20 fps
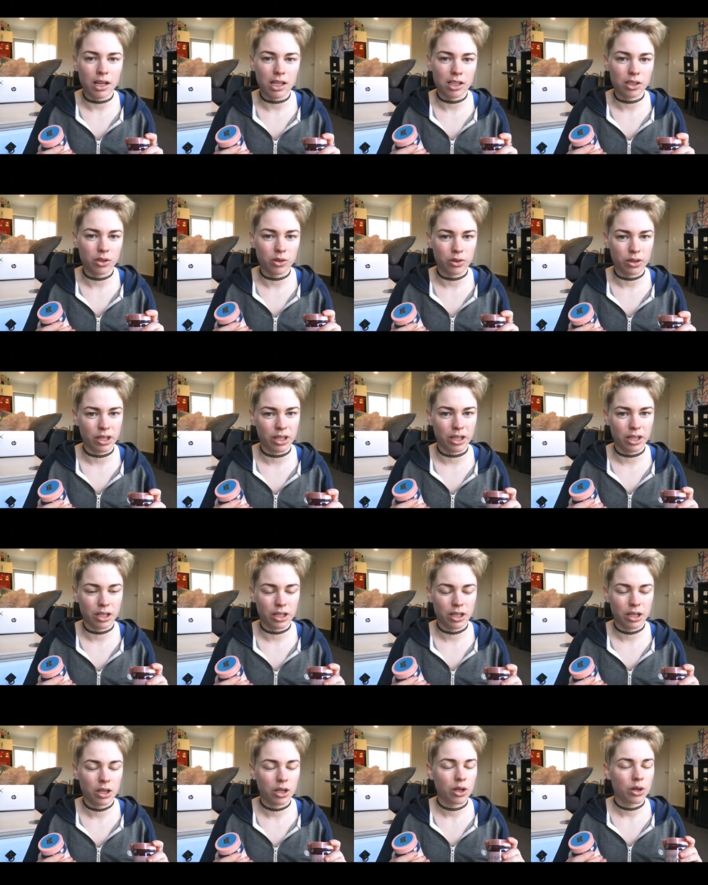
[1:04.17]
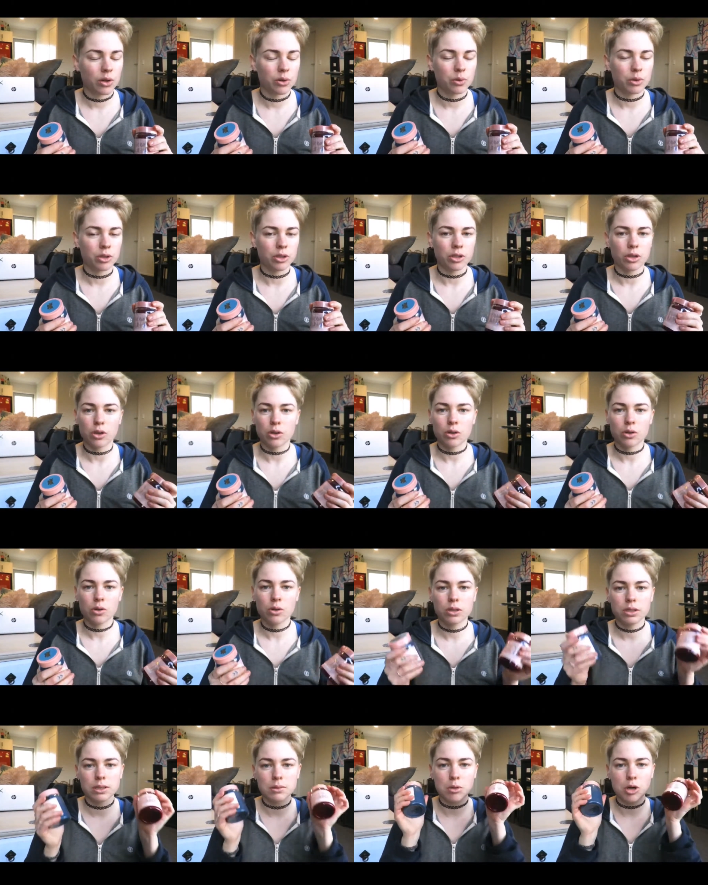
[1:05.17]
color you think would look
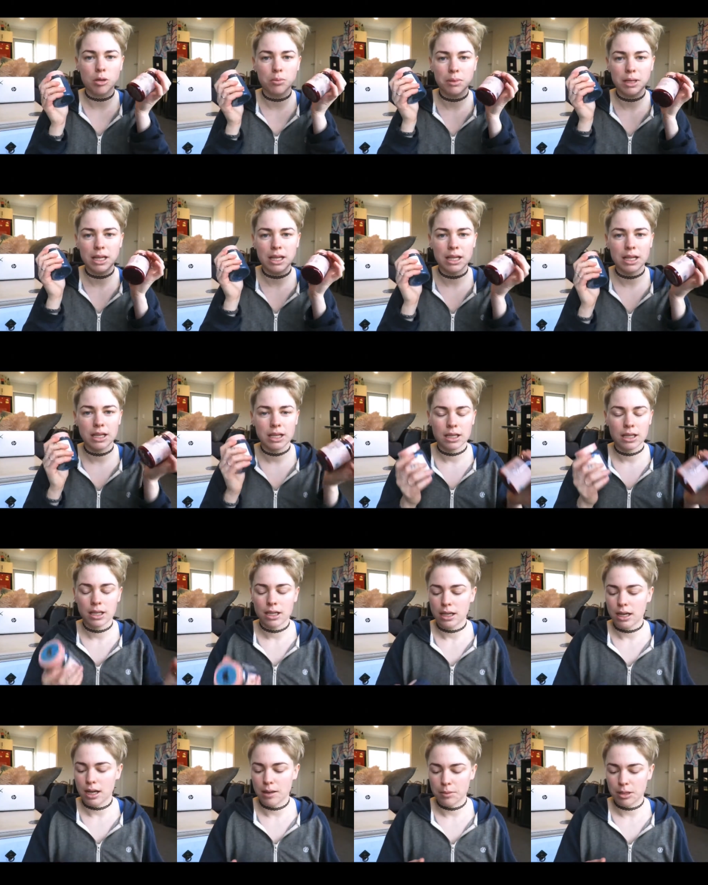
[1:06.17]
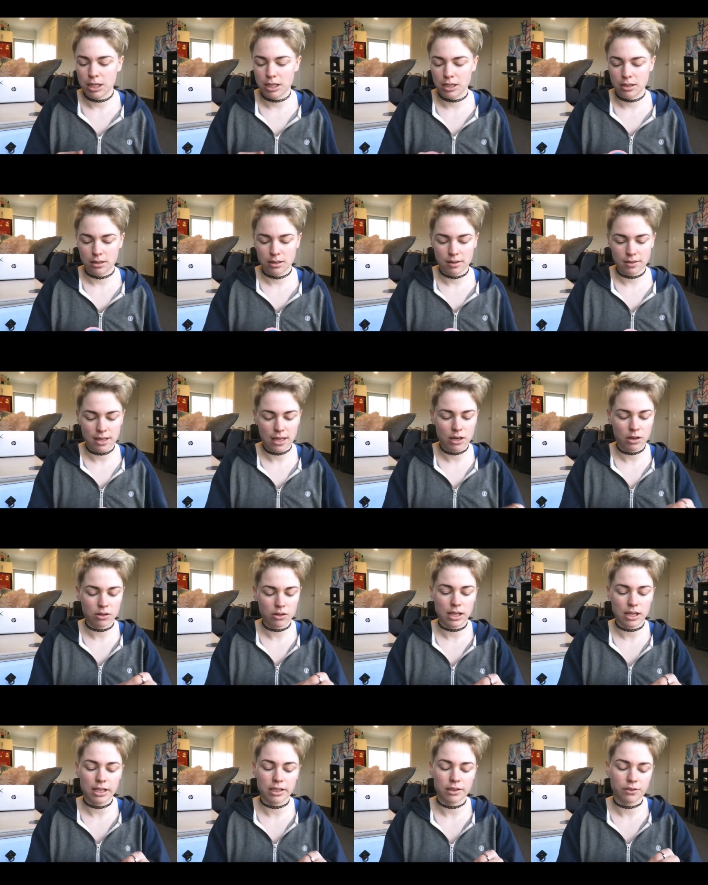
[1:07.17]
awesome on me. I mean, they
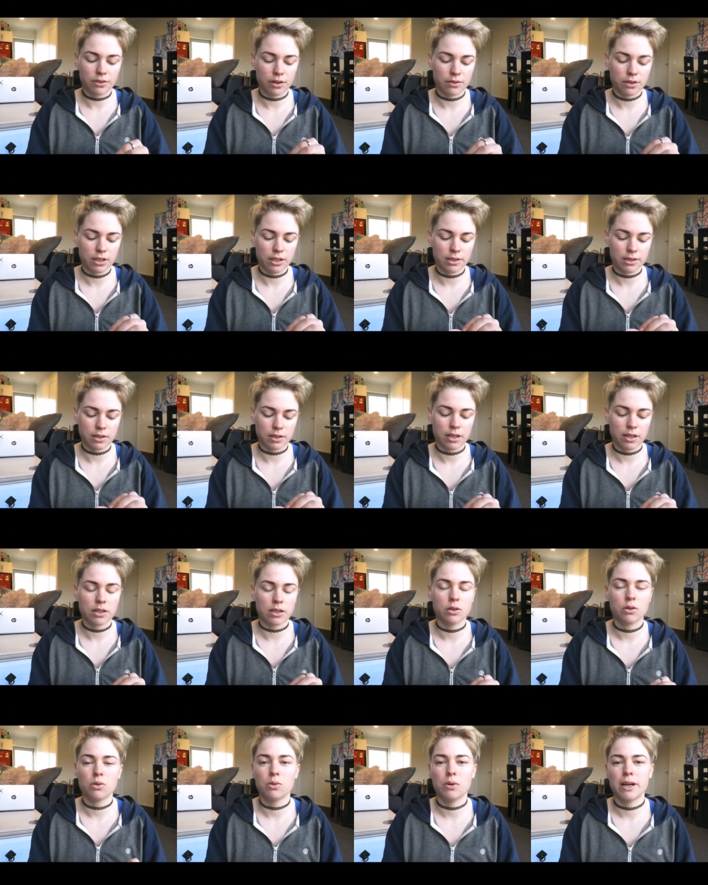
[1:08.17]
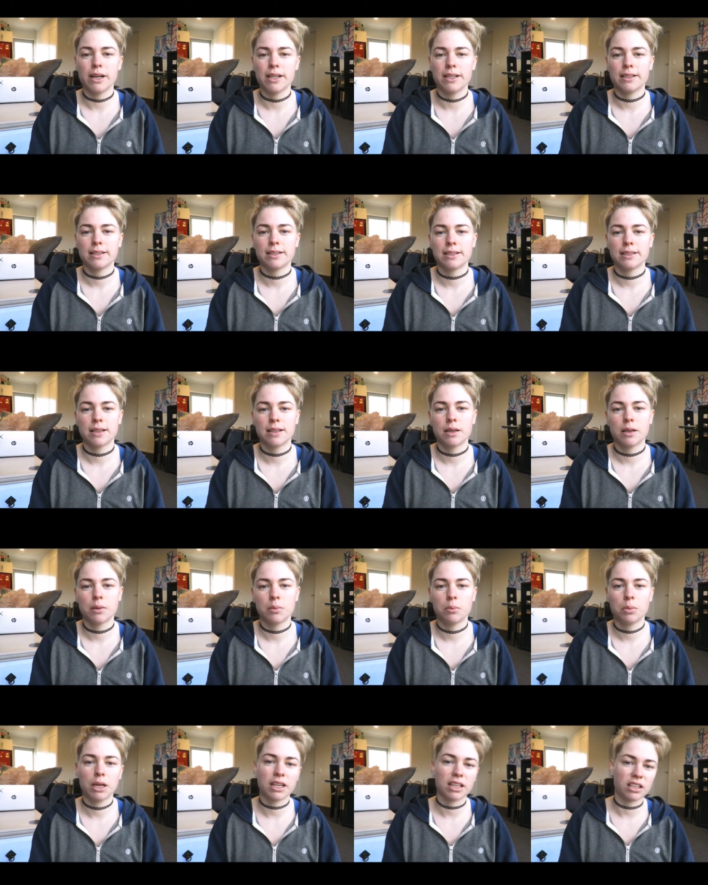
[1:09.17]
don't last forever, so I can always
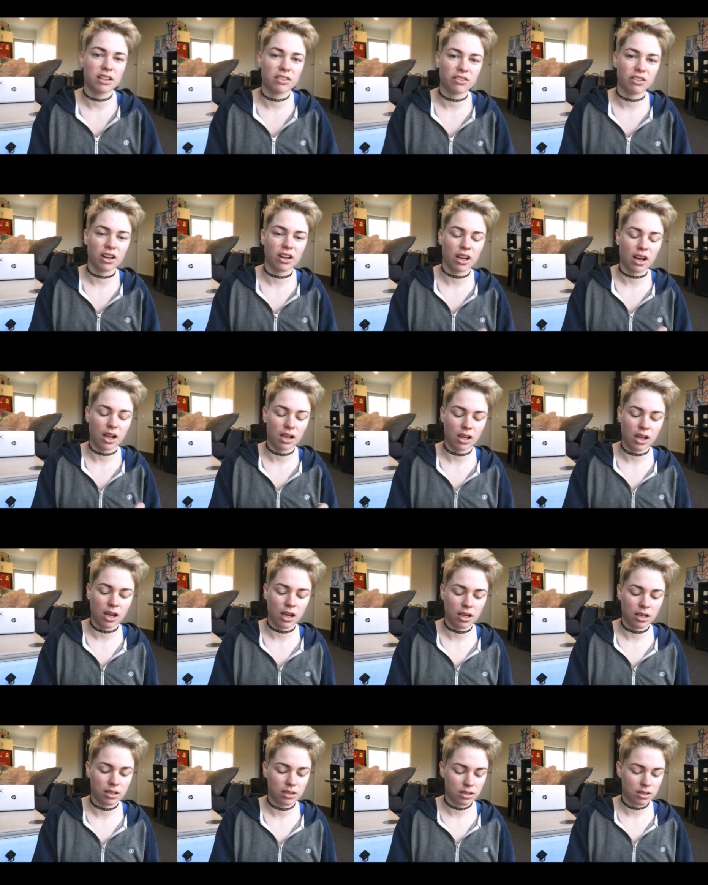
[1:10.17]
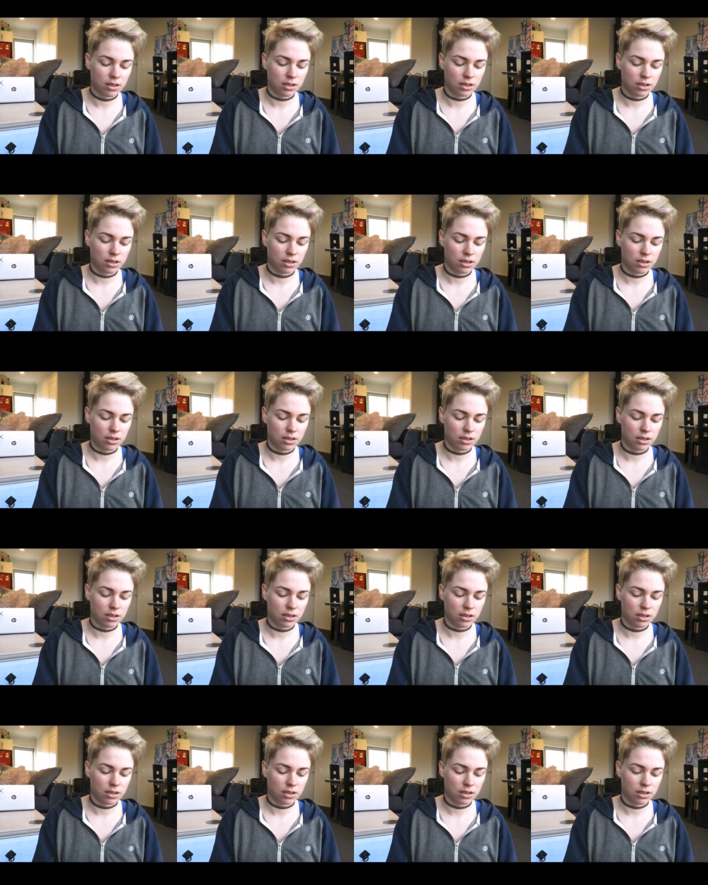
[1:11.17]
pick a different color